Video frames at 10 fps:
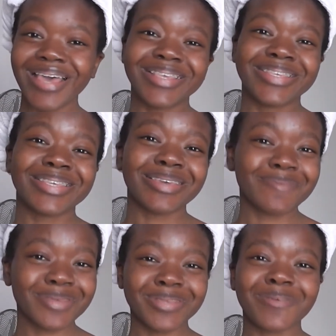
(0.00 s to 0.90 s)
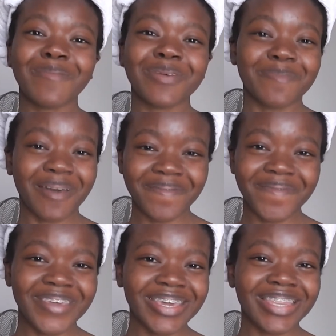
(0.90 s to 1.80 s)
I skipped on scrubbing my
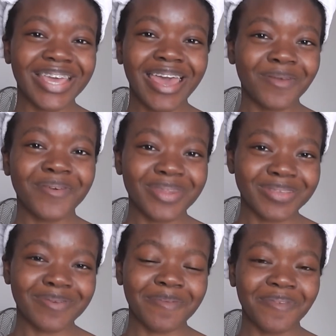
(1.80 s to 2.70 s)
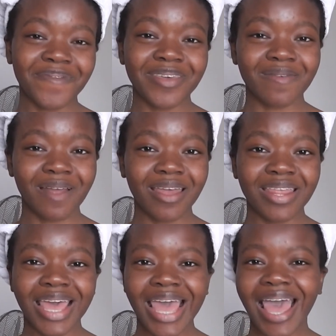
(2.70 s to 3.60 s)
feet. You, know, you gotta scrub the feet, right?
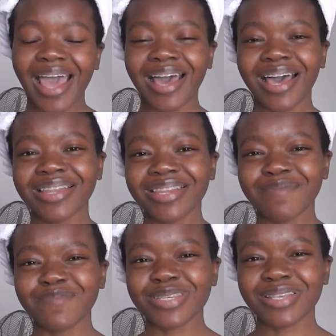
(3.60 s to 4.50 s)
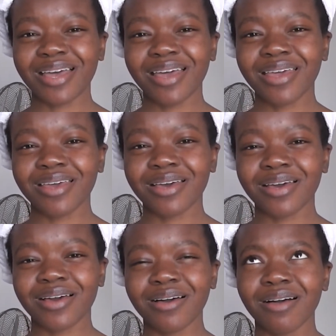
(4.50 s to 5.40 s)
And I'm just like,
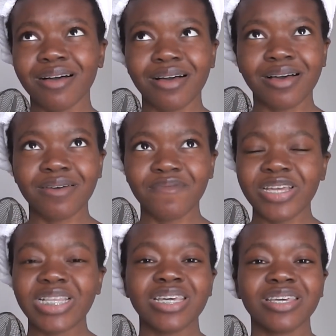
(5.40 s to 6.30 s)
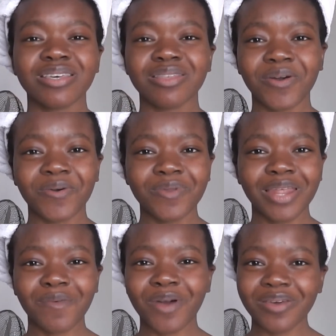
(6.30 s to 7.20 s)
really though?
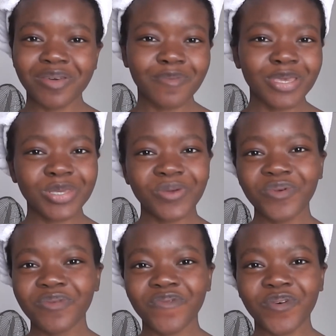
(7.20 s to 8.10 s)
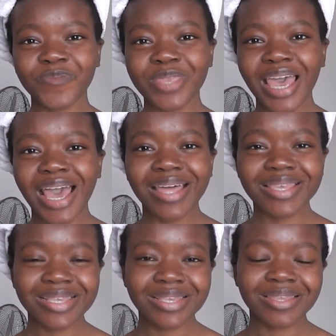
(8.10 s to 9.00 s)
Like why you gotta be so rude for? And
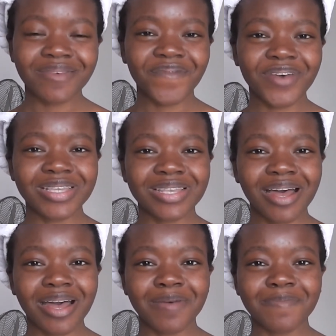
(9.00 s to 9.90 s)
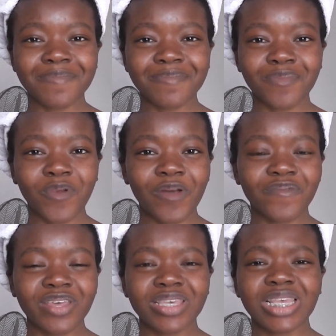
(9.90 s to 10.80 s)
this isn't the first time where
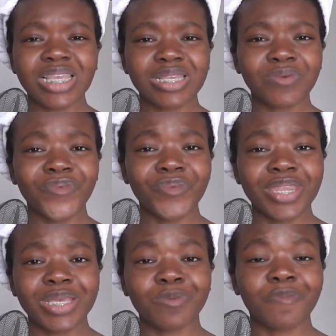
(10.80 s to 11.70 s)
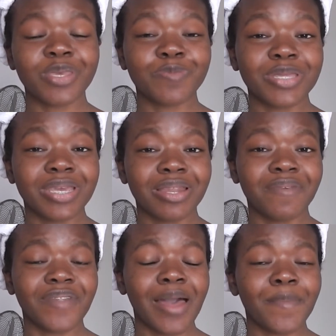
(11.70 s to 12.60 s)
I've like sensed rudeness from this
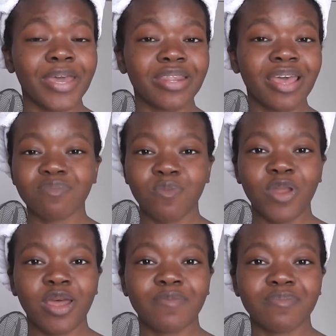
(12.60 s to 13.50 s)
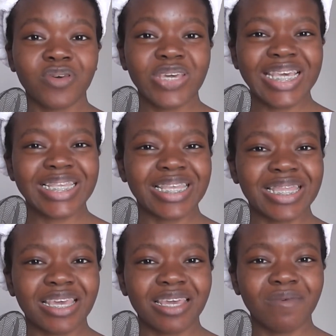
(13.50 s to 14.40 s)
particular flatmate. When I'm cooking
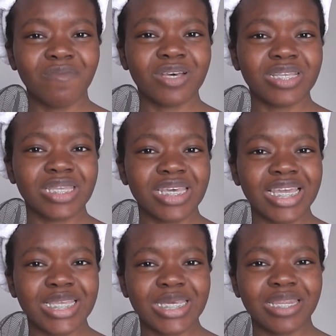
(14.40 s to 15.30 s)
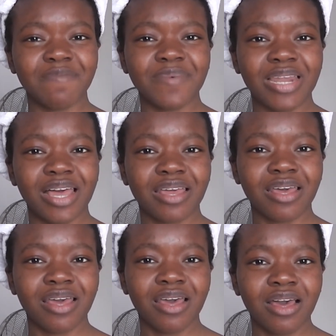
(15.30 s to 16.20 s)
something, he'll walk into the kitchen and be like,
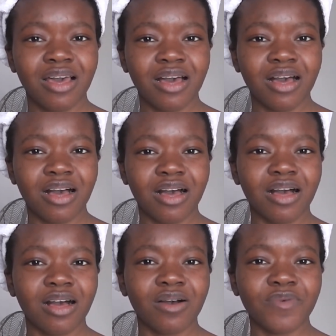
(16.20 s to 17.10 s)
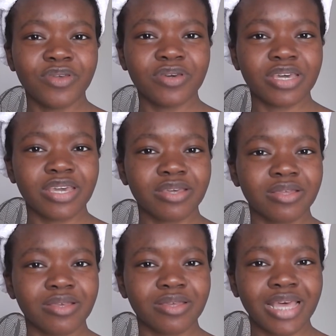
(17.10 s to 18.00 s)
"Oh, what are you cooking?
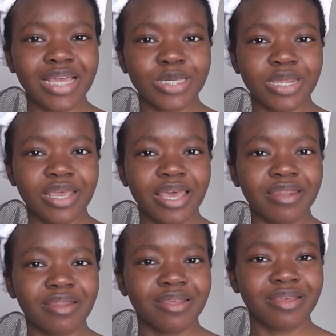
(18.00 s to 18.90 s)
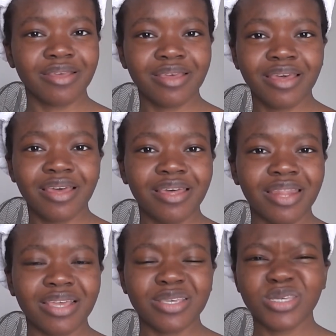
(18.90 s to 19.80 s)
That shit again."
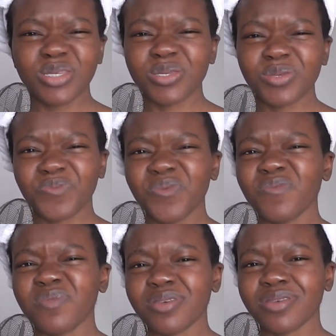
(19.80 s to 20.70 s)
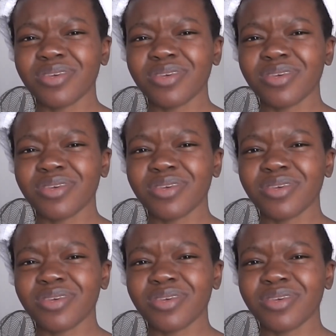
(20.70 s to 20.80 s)
Like it's just it's rude.